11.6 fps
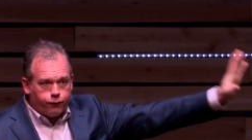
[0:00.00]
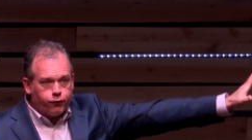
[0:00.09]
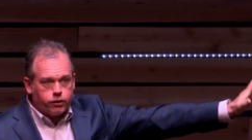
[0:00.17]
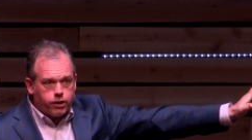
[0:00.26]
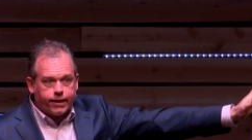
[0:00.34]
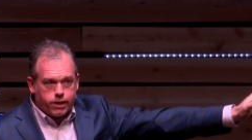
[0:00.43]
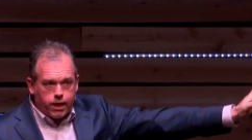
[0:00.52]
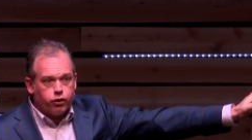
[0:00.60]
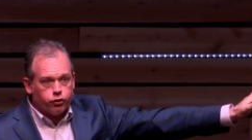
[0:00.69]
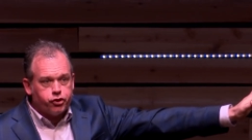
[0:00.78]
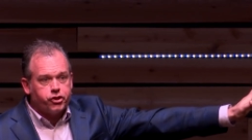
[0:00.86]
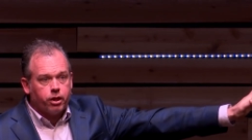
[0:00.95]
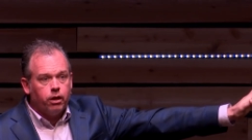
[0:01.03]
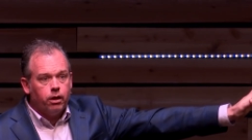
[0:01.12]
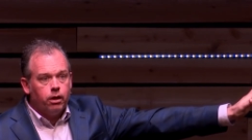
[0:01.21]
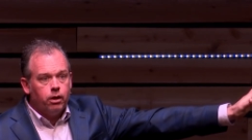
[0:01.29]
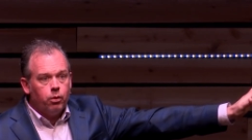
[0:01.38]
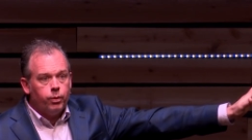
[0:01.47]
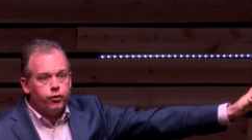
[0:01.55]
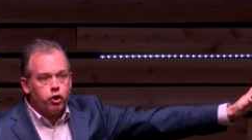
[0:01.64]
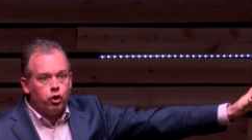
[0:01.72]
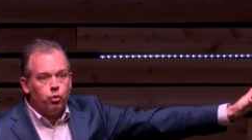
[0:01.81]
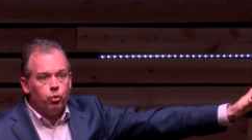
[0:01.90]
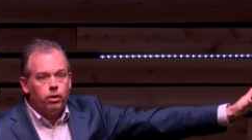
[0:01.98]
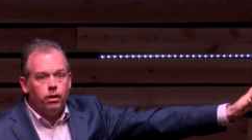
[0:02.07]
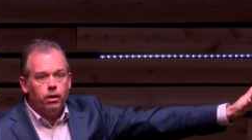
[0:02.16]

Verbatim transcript: for like years with you.